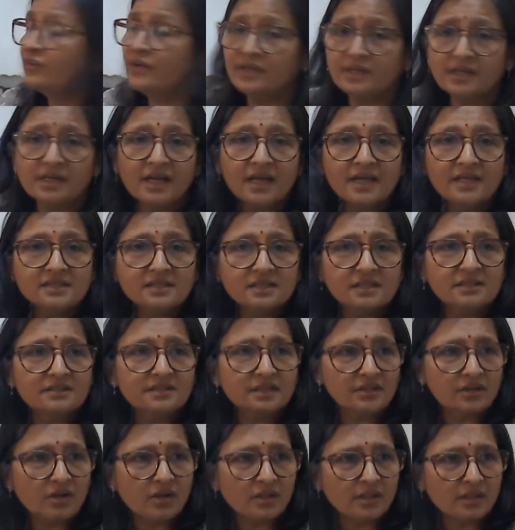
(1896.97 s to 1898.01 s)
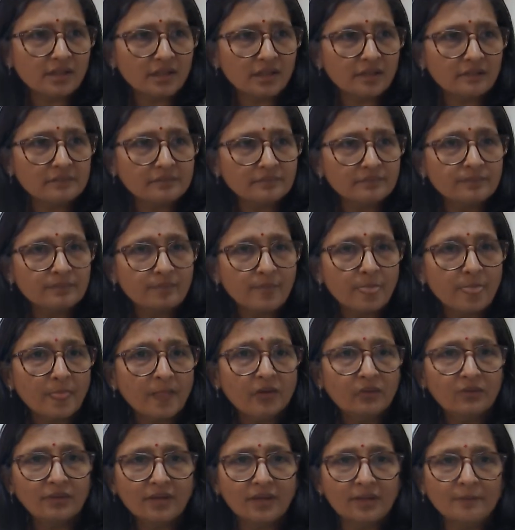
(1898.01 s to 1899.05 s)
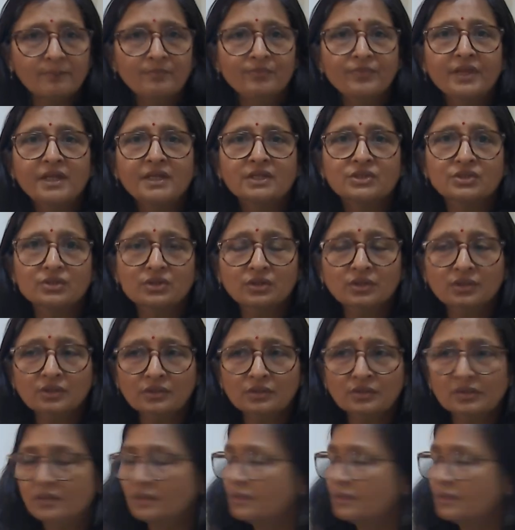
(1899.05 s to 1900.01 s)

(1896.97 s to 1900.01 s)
fertilizers and all that. Okay, so